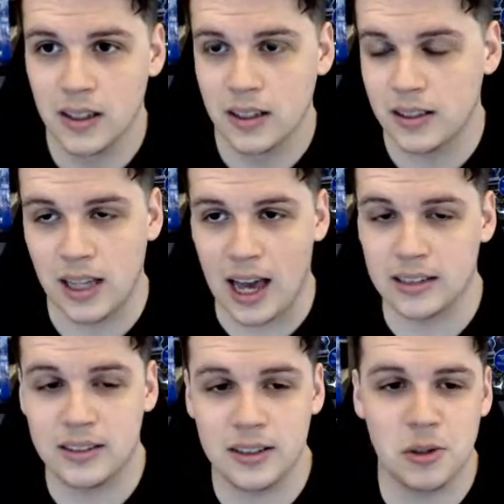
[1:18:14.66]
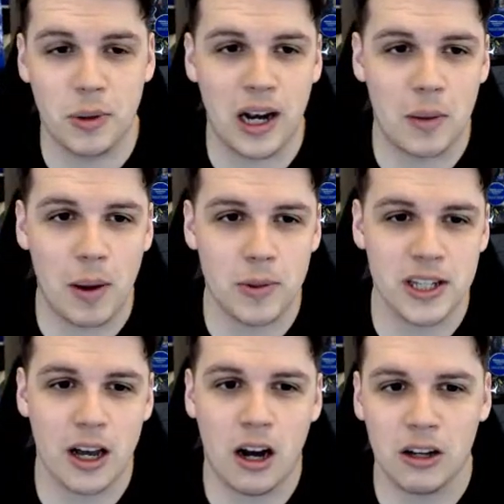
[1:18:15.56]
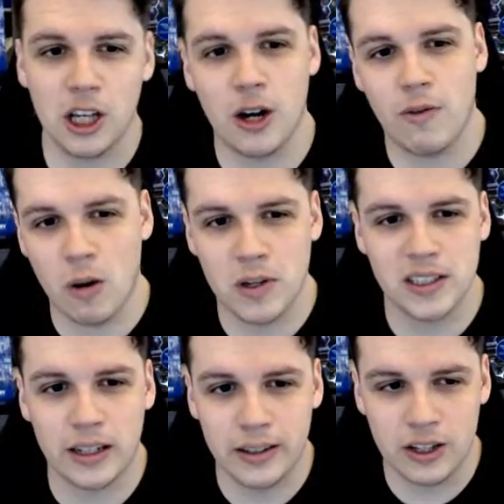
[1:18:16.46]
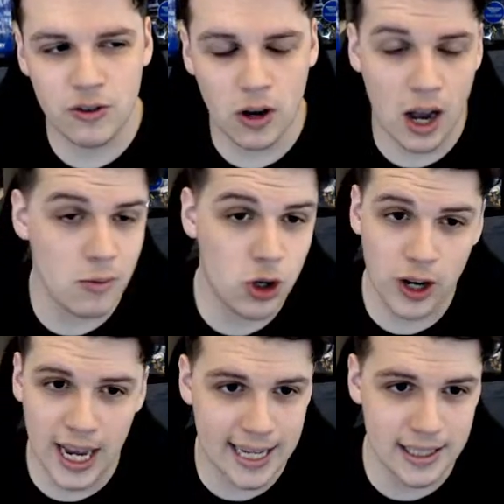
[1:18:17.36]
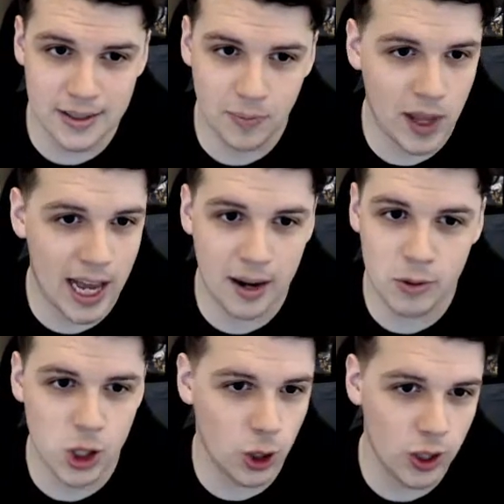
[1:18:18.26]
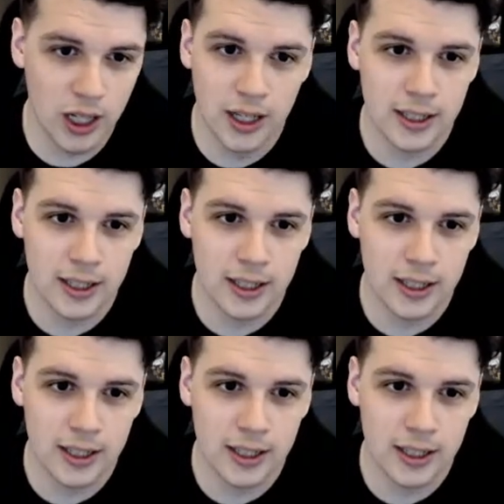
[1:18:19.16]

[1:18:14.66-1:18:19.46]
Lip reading: Yeah, and to be like people say, Roman has done this wrong. I'm sure he has, and I'm sure